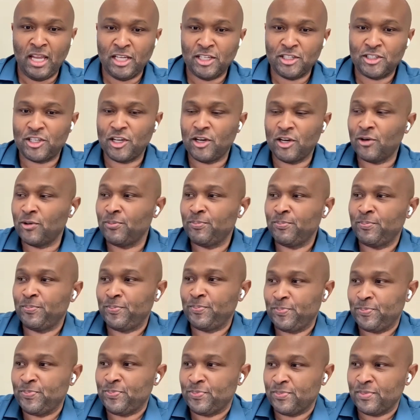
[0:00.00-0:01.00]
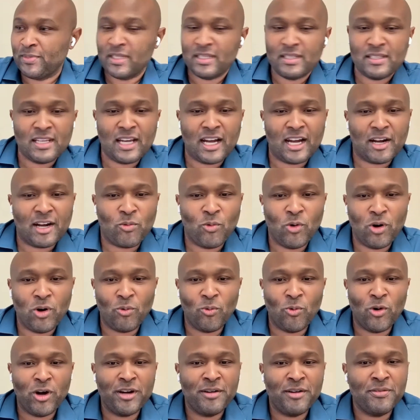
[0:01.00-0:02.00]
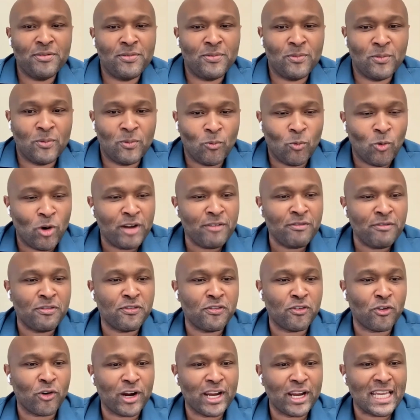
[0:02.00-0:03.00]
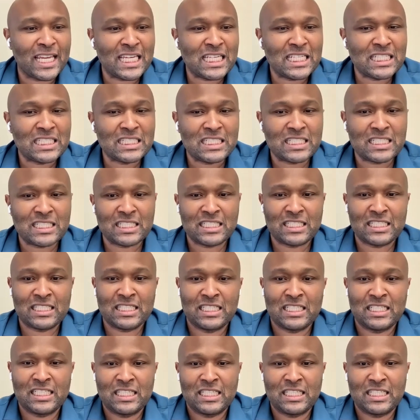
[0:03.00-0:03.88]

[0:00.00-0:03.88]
So, Doc, one of one phrase